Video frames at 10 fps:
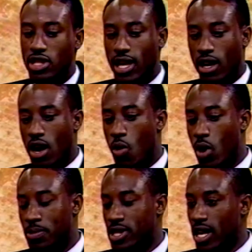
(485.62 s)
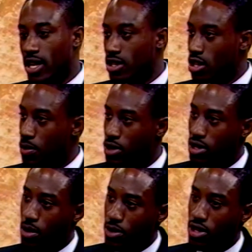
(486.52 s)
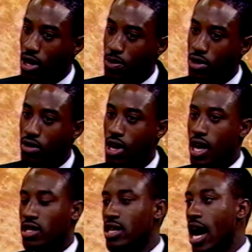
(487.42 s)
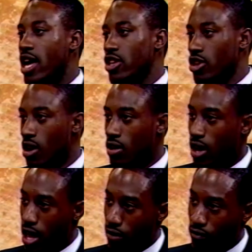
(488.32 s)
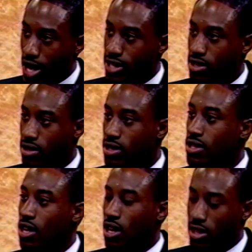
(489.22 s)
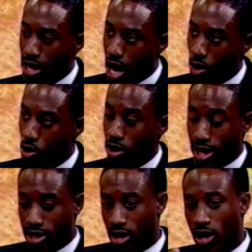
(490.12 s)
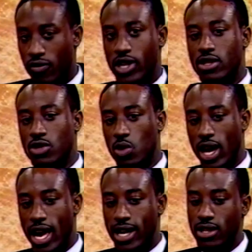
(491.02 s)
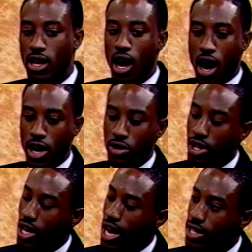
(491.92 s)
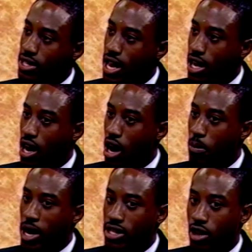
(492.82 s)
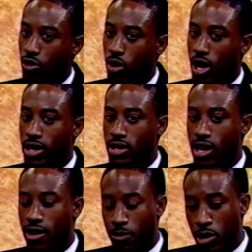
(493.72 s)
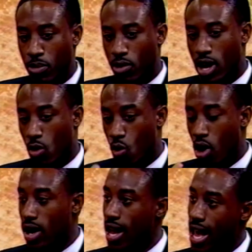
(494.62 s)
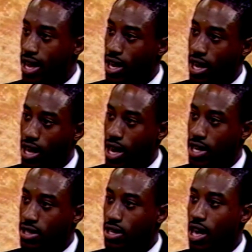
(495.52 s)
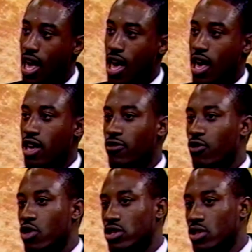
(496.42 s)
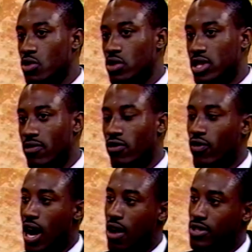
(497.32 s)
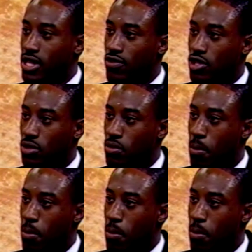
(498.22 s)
check out our website at www.younginvestors.org. That's Young Investors with an S. Or you can contact myself and one of our staff people at 1-888-842-7572.